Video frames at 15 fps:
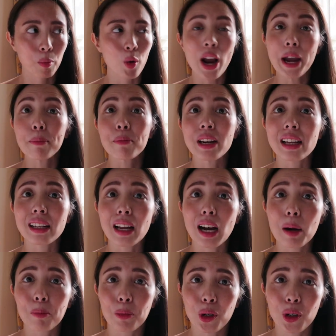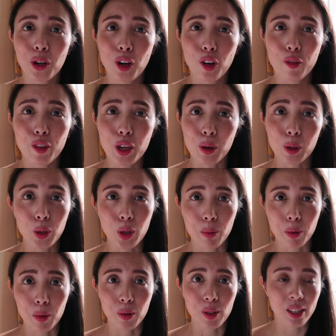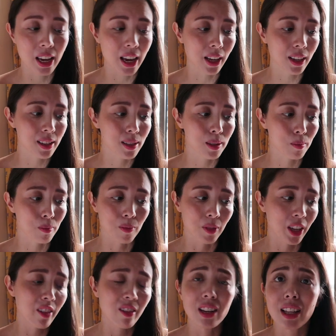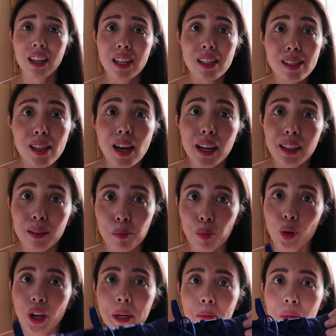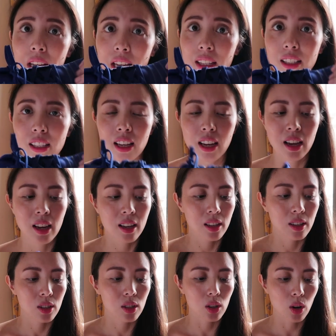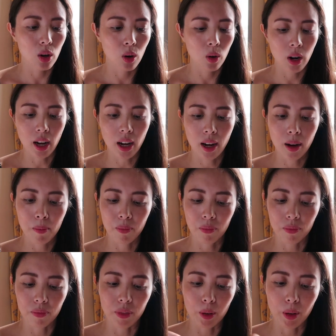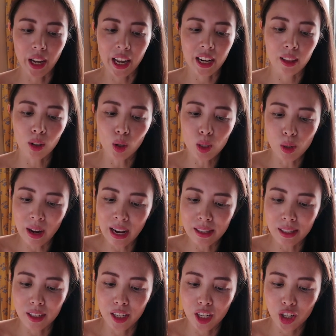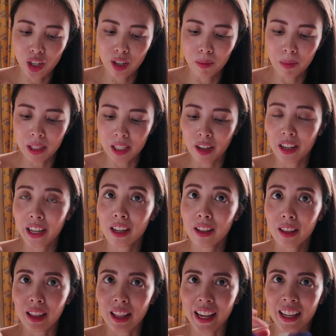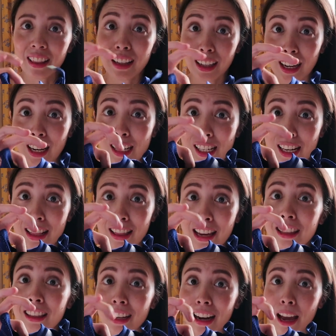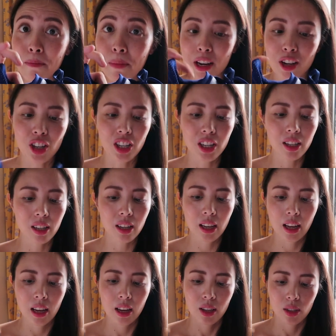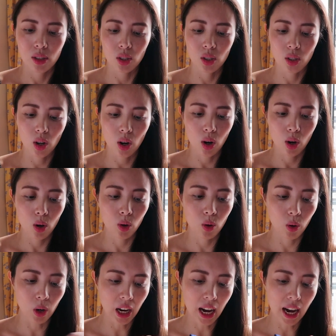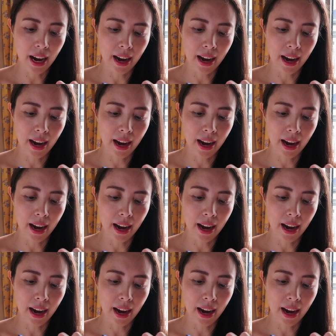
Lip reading: prime knit upper of the UltraBoost X, given that it's not prime knit. So and it also has additional material like the cushy thing that I mentioned, so